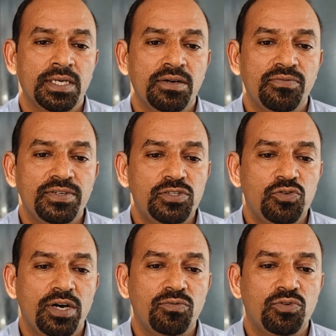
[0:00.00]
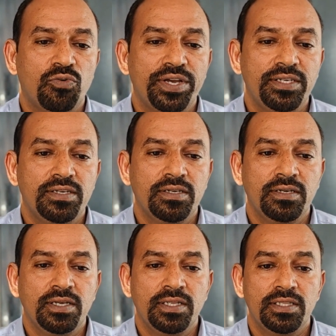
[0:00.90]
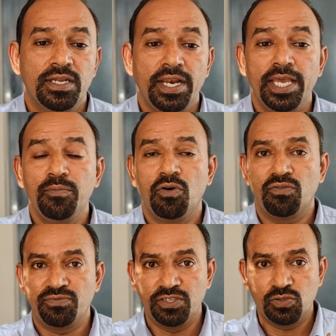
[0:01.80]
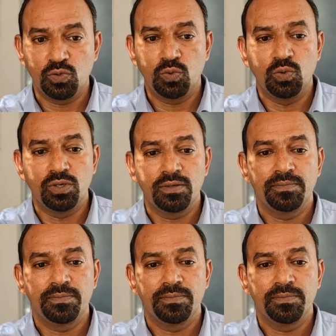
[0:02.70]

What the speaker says: First you have to write the name of the school,